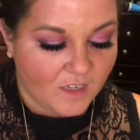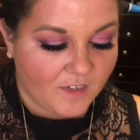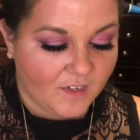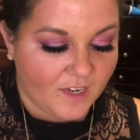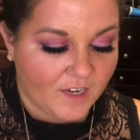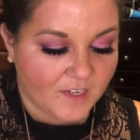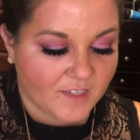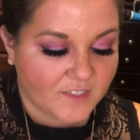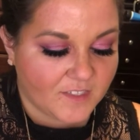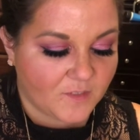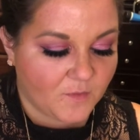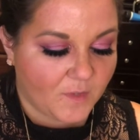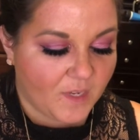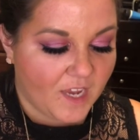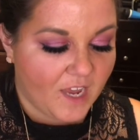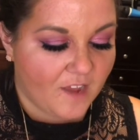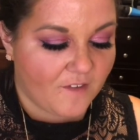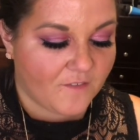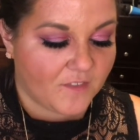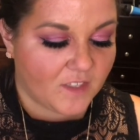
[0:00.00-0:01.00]
Next, we
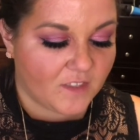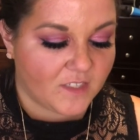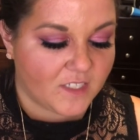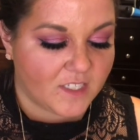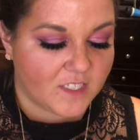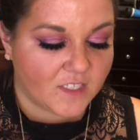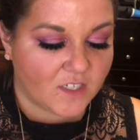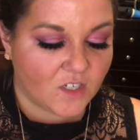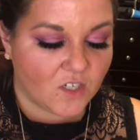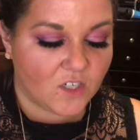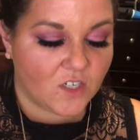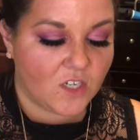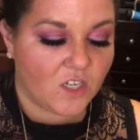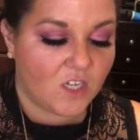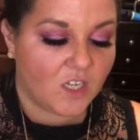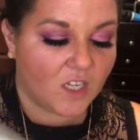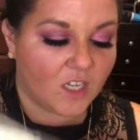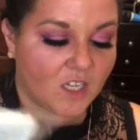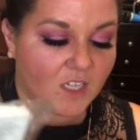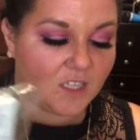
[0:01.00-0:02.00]
have the Liz
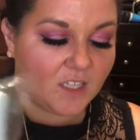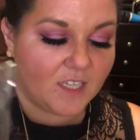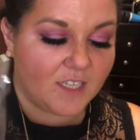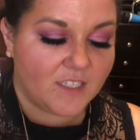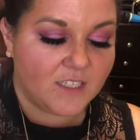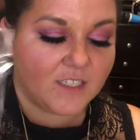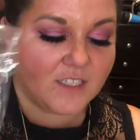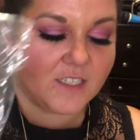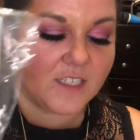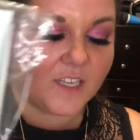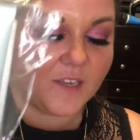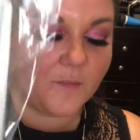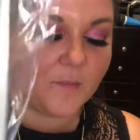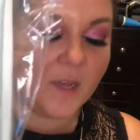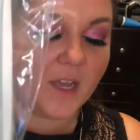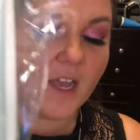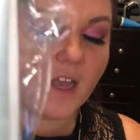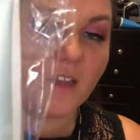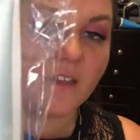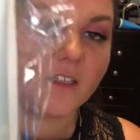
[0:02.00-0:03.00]
Earle Cleanse and
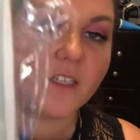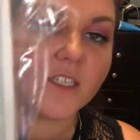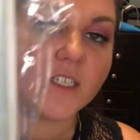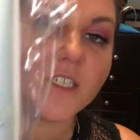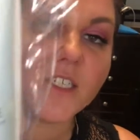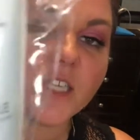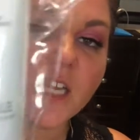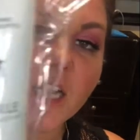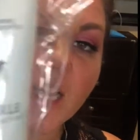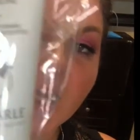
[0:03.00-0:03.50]
Polish